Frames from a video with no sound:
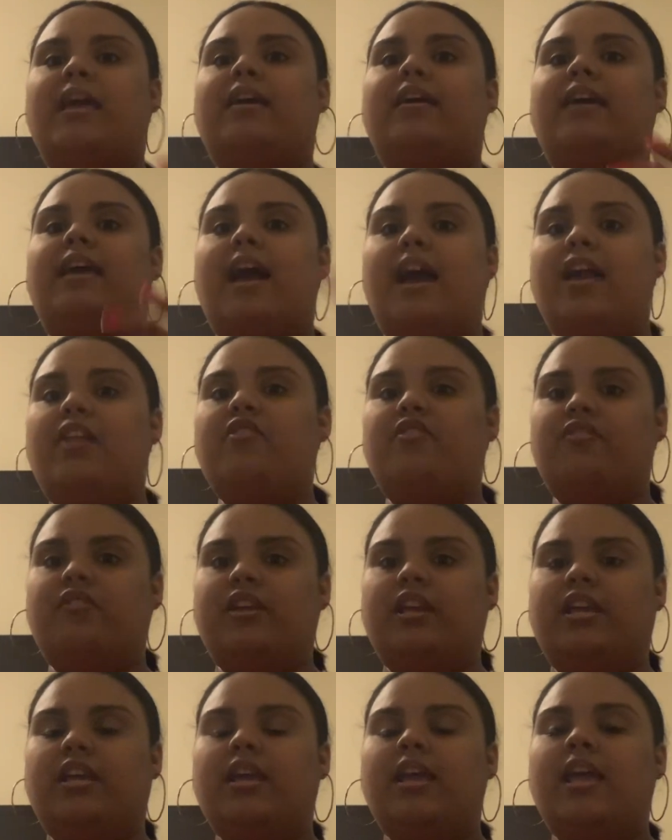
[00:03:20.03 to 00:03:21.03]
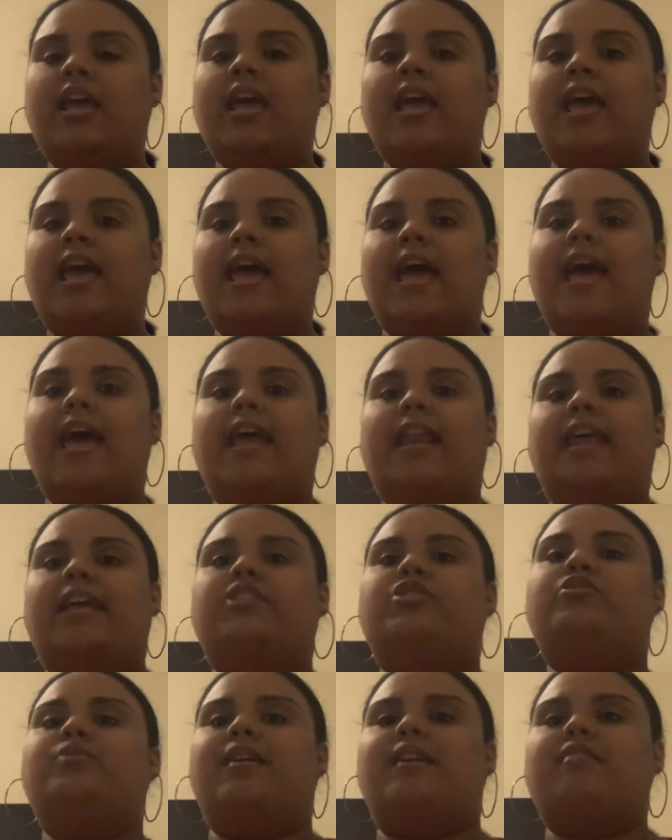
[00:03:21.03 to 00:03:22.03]
gallery and I
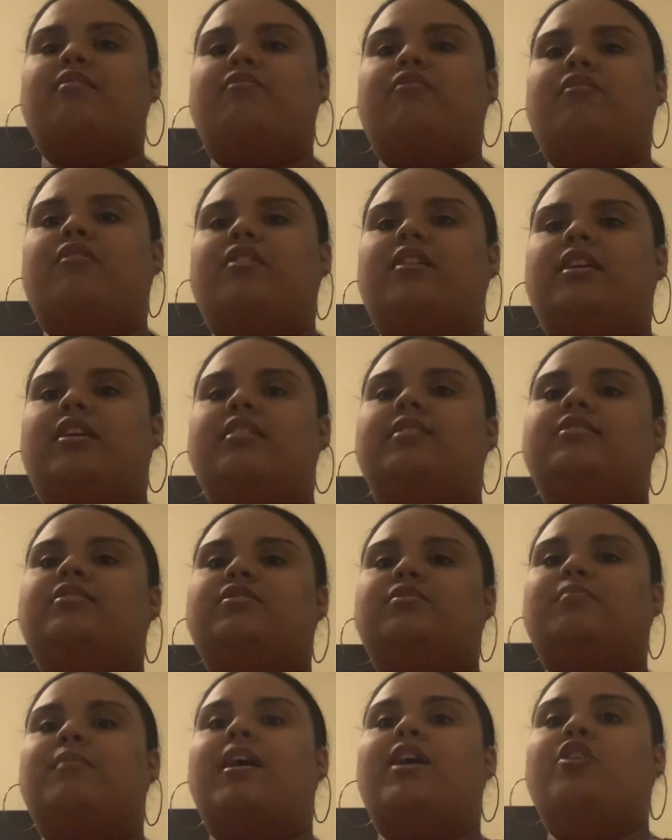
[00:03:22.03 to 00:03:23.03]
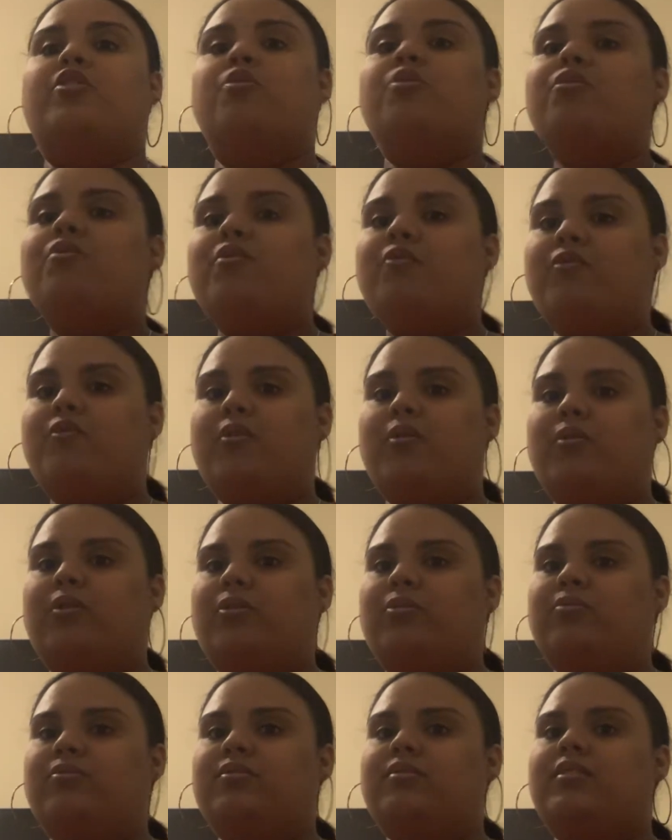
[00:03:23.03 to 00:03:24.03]
transferred it to my Google
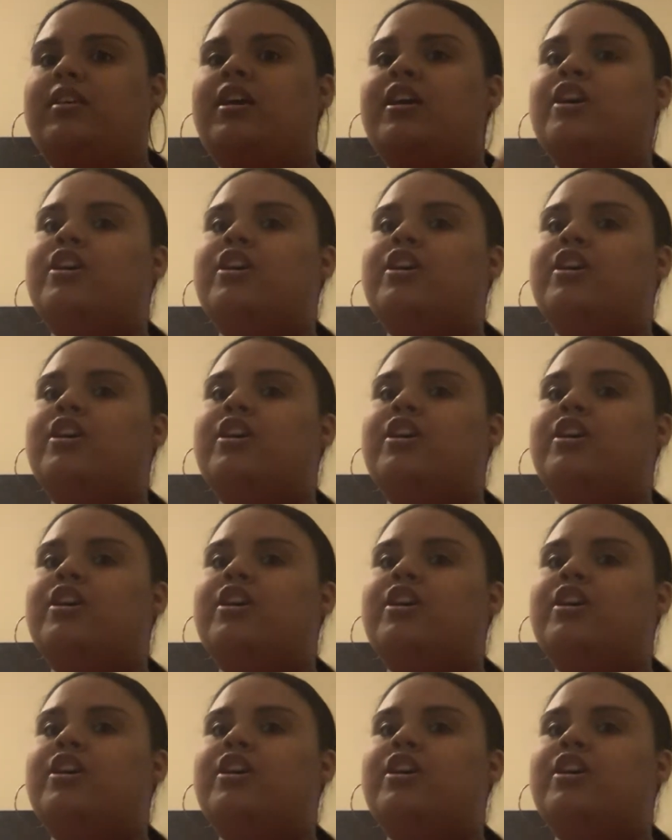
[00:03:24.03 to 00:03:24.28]
Photos.